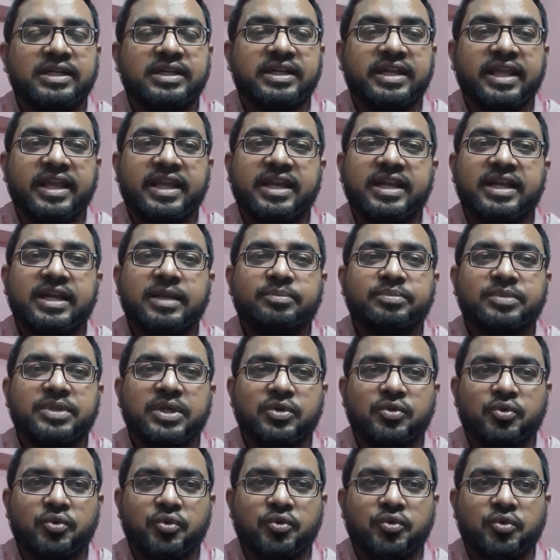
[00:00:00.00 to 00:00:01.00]
taken up the
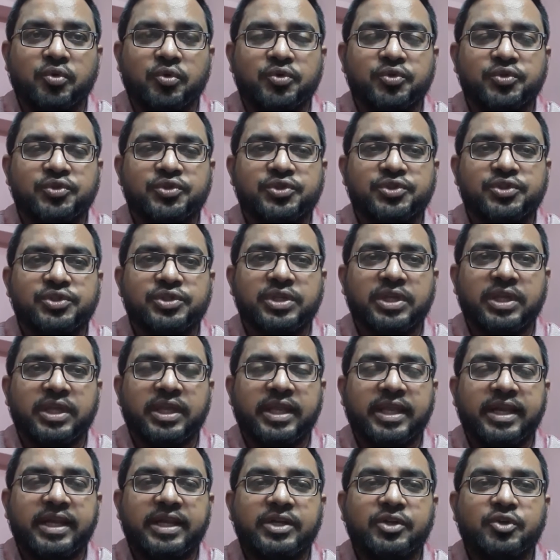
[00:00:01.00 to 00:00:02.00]
glucose
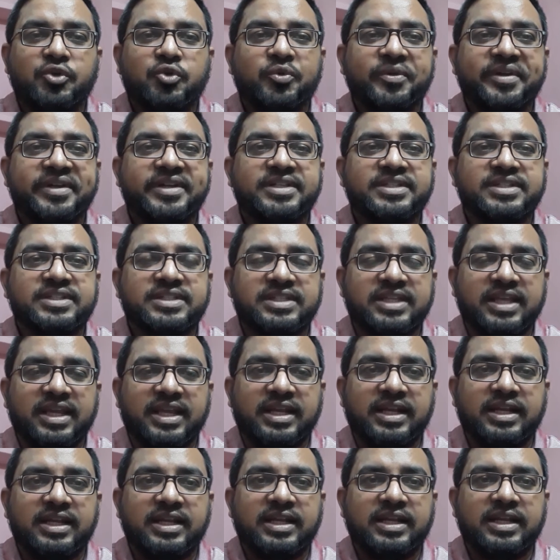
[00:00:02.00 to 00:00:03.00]
into its
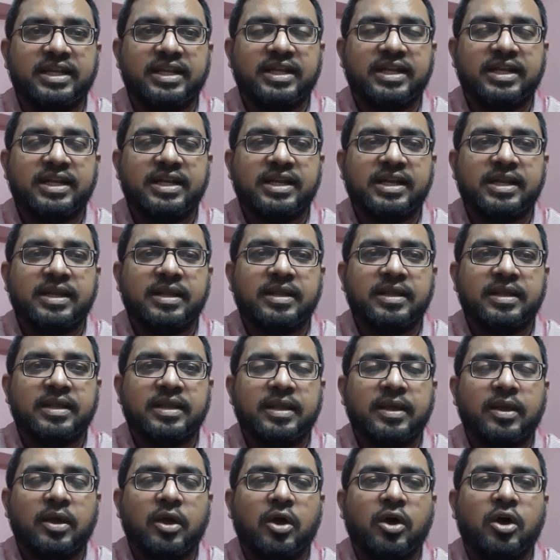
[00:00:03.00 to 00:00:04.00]
cell
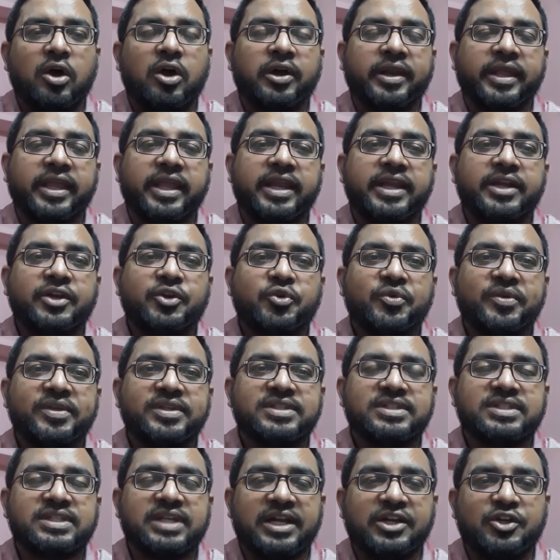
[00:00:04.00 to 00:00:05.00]
or into
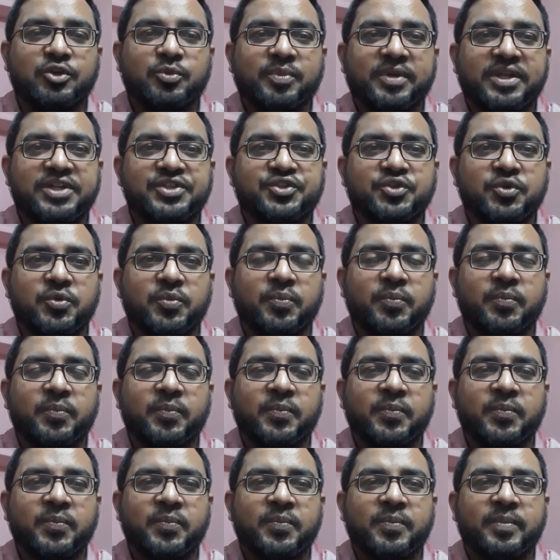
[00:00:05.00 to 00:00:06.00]
its cytoplasm
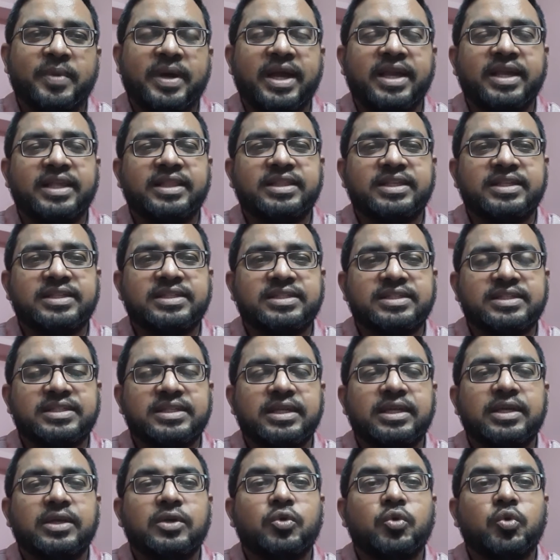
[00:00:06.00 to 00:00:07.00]
by this
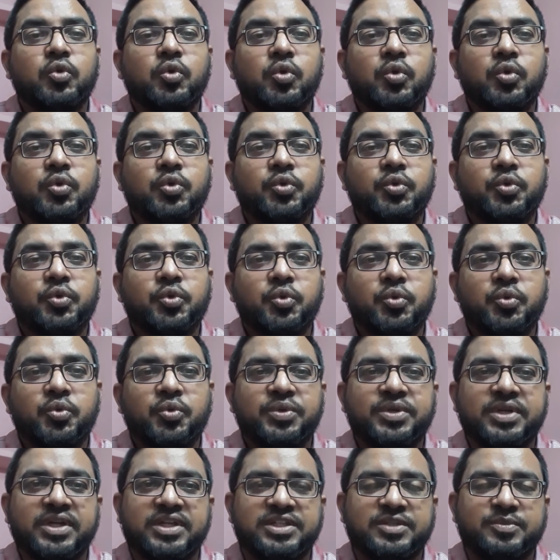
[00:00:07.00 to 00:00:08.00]

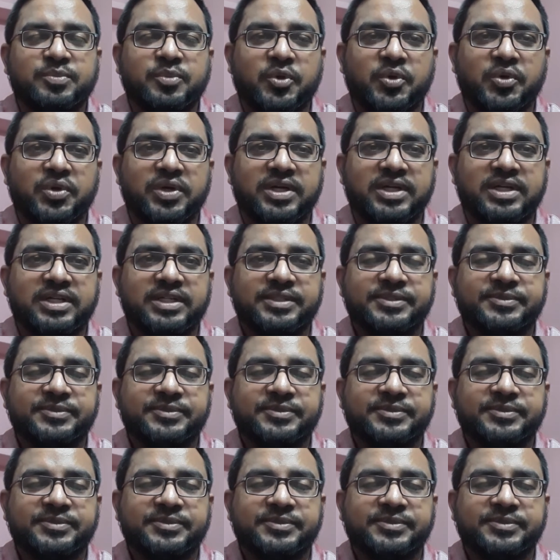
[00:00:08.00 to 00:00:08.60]
Glute transporter.